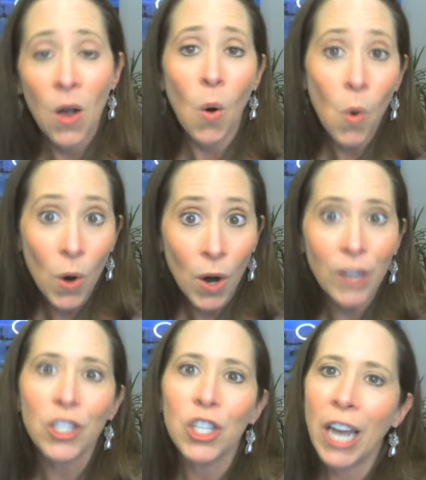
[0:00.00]

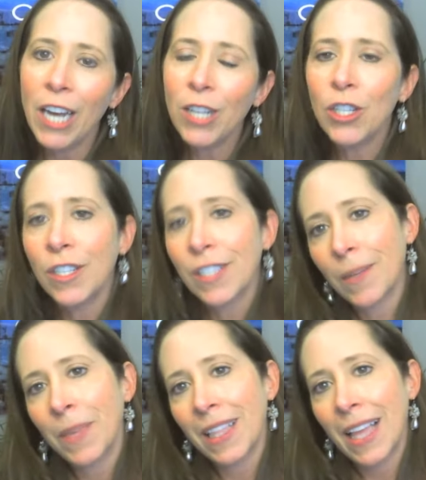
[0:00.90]
or change to
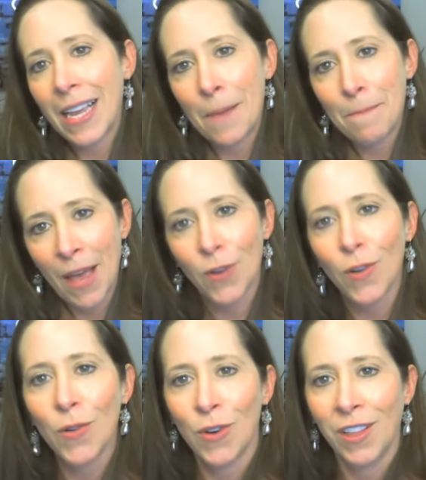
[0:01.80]
something like a
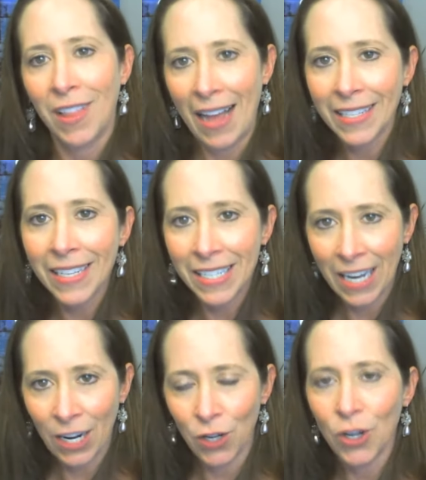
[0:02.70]
metal or a glass
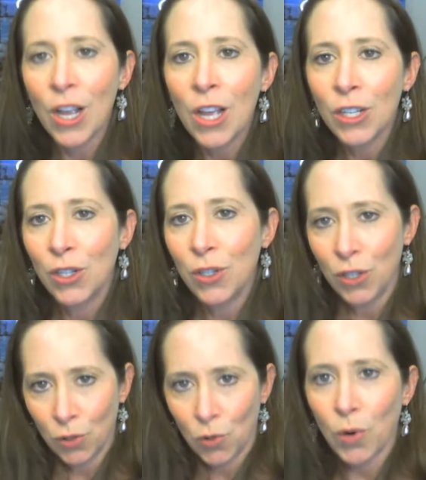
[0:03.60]
container to
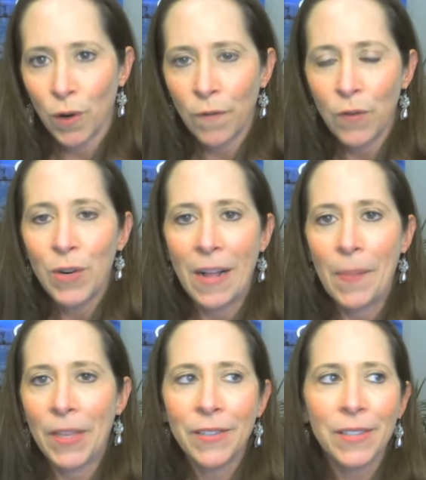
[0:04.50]
store your food in.
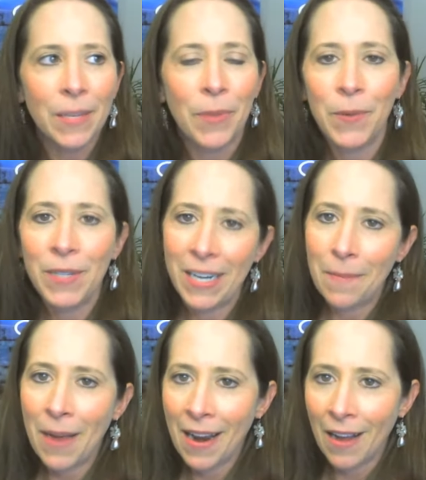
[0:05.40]
This is something we did at
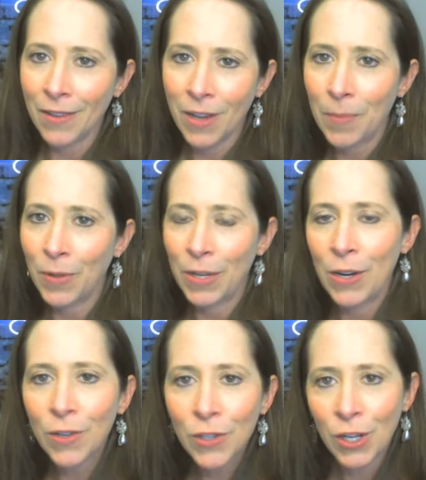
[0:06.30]
my house a couple of
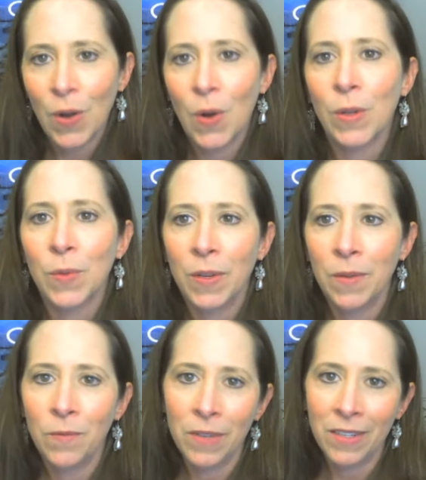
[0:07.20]
years ago as we
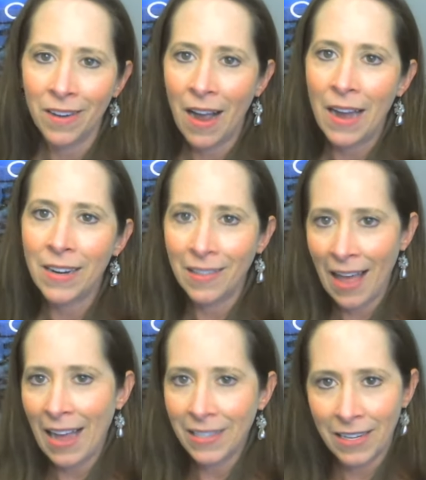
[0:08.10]
went and got
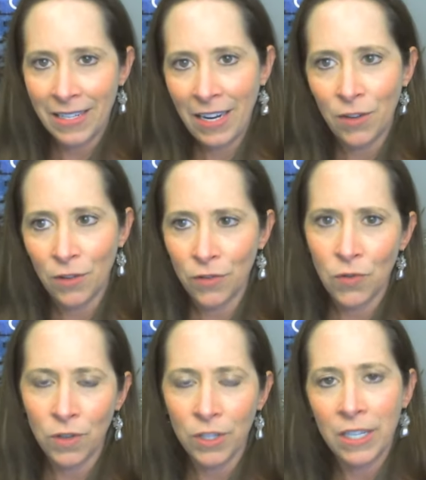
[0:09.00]
glass container
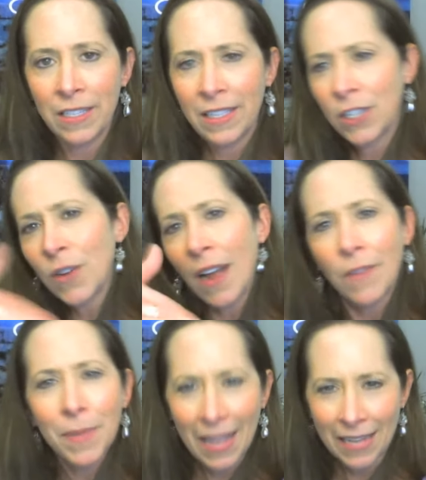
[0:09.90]
storages. They do have
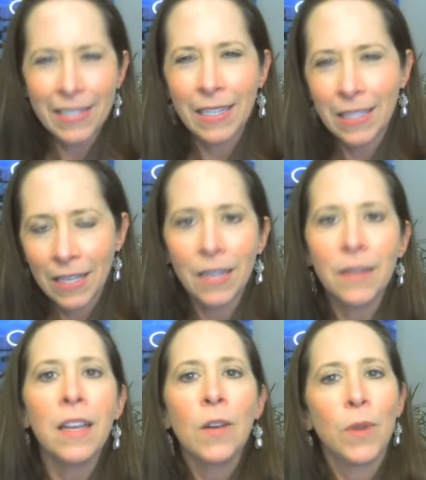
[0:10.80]
a plastic lid.
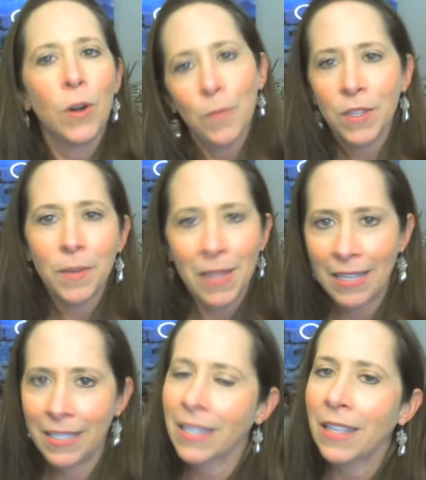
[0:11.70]
We don't put the
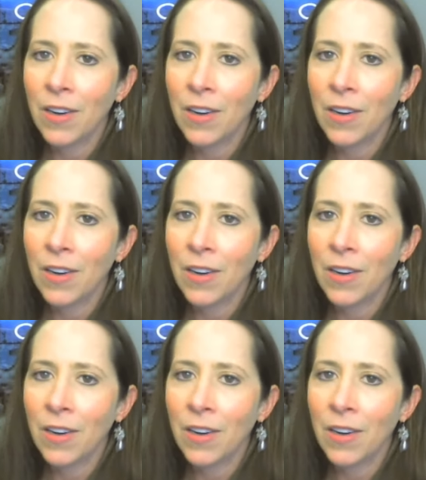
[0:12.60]
plastic lid